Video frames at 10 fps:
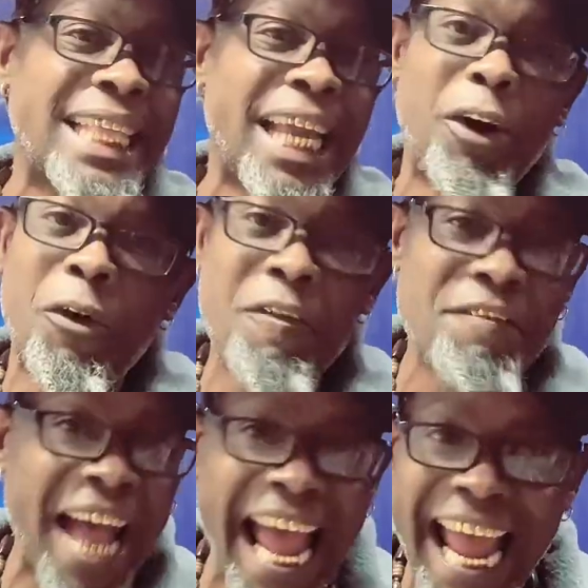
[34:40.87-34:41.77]
got their
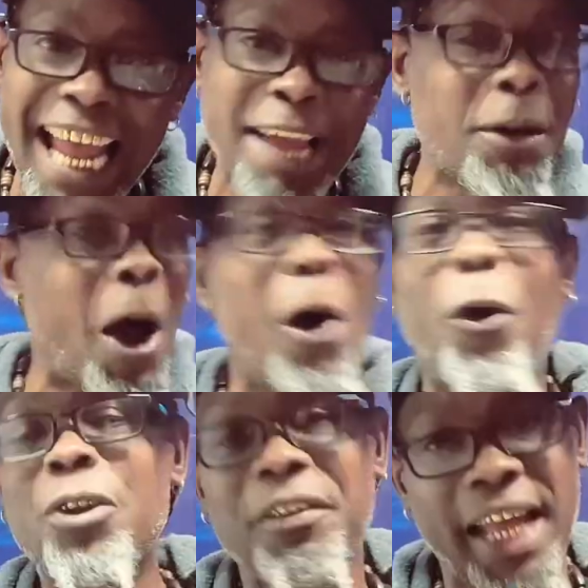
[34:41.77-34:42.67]
own vibe,
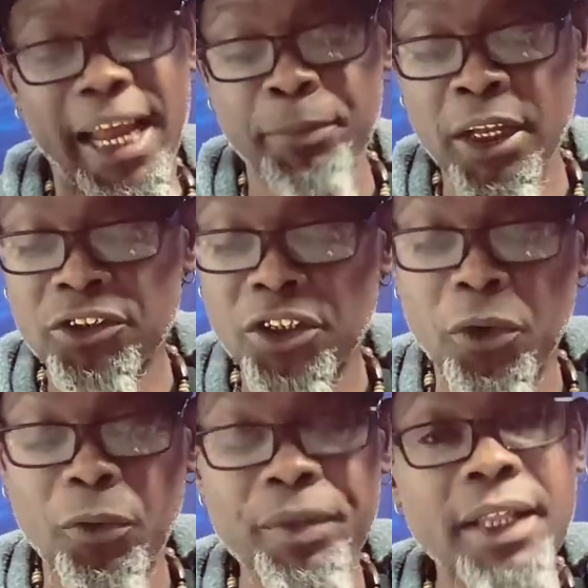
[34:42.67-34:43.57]
all of that.
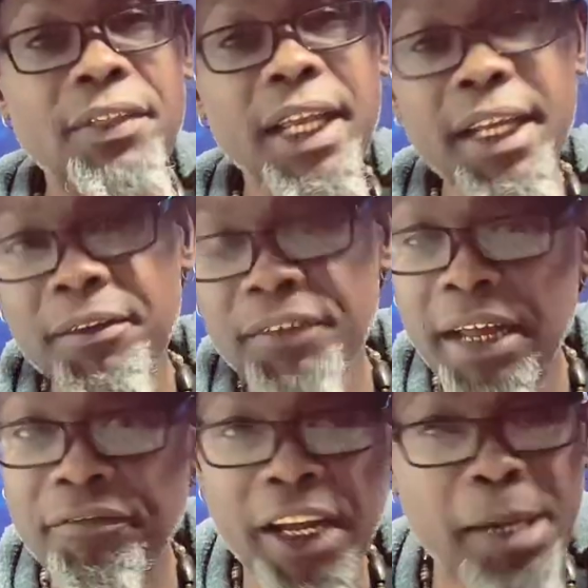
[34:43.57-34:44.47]
So think of
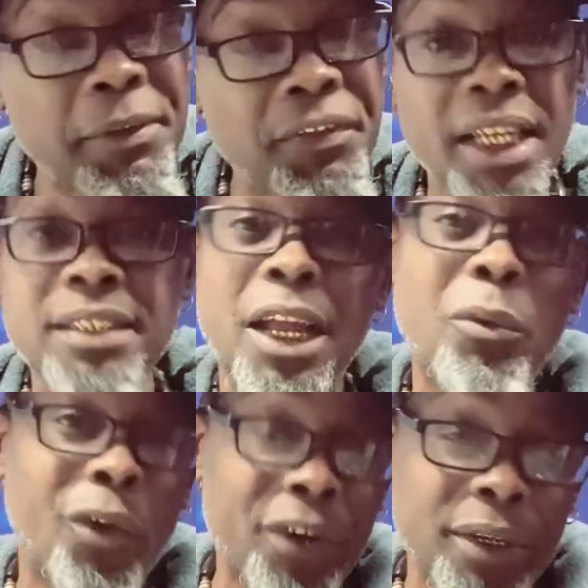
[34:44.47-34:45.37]
that, fam. If things
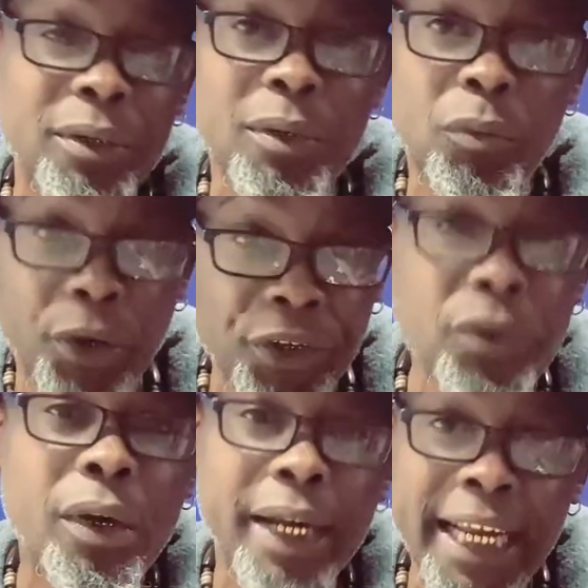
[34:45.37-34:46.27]
ain't working where
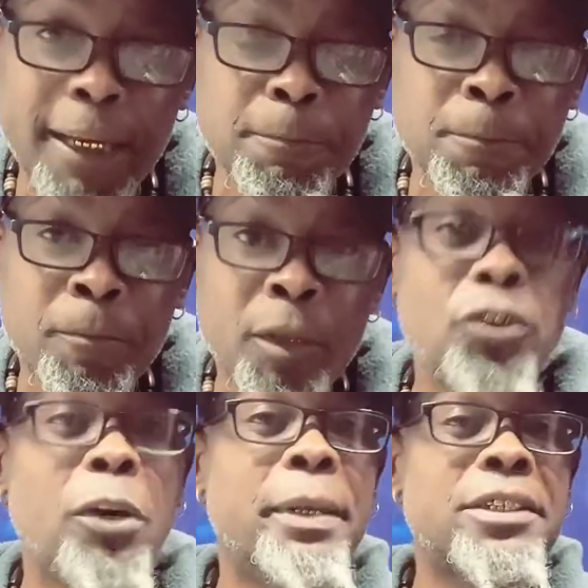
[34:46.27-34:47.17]
you are at,
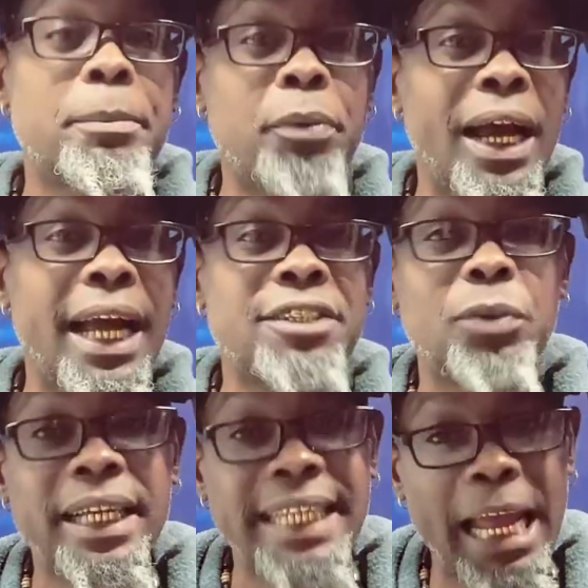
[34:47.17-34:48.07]
you'll be
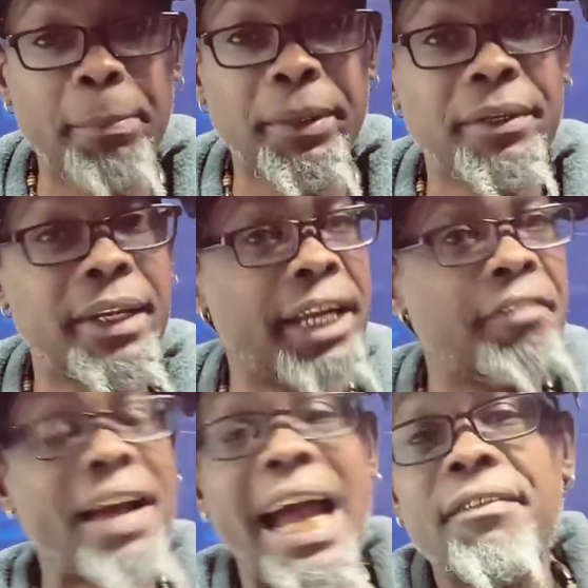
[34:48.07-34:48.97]
surprised what can happen
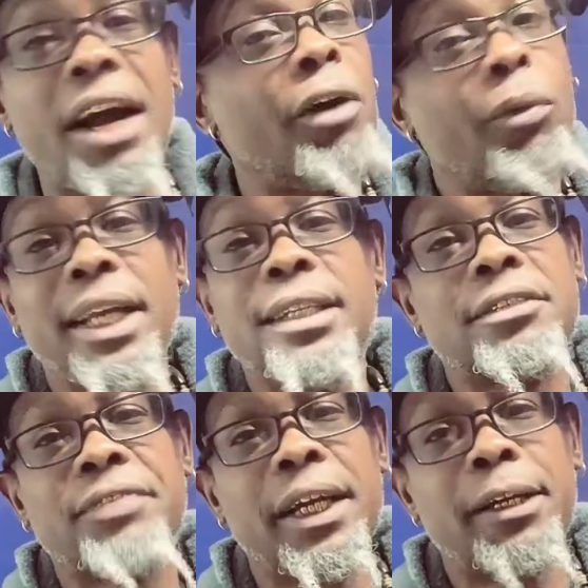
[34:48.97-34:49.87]
in a 5-hour
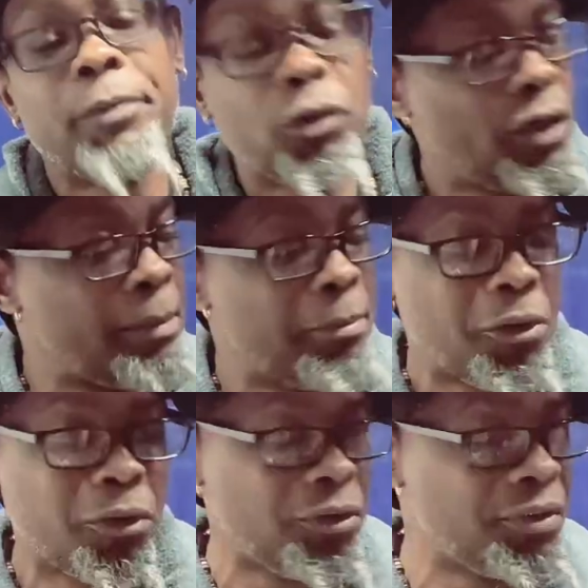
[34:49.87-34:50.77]
radius, fam. You can
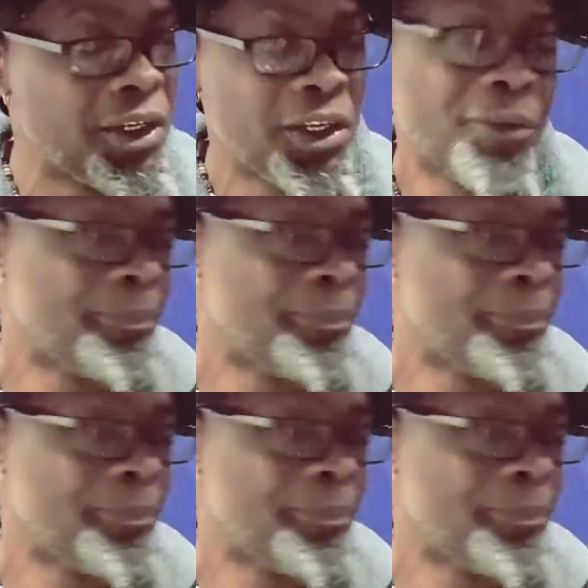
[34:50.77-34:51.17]
move